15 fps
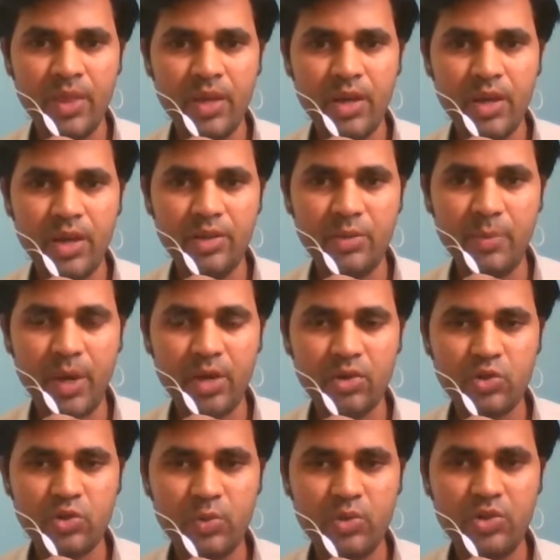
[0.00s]
and the
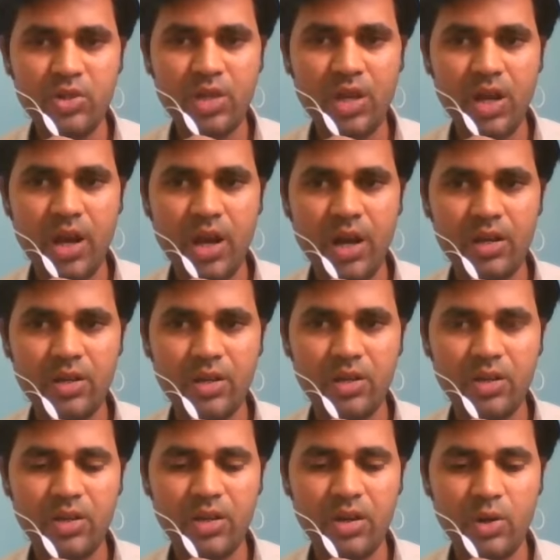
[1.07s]
microsporangia
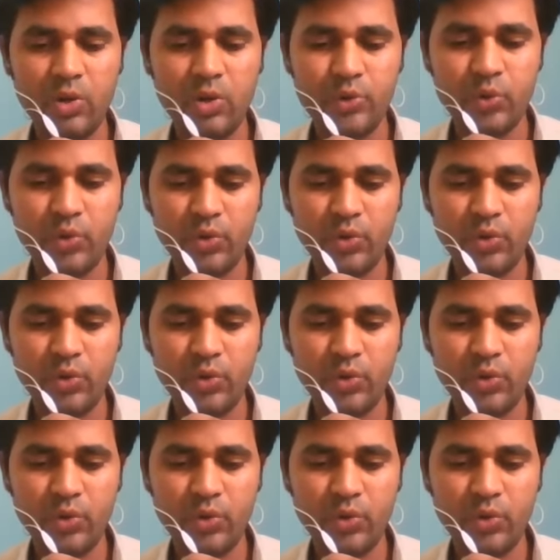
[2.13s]
are also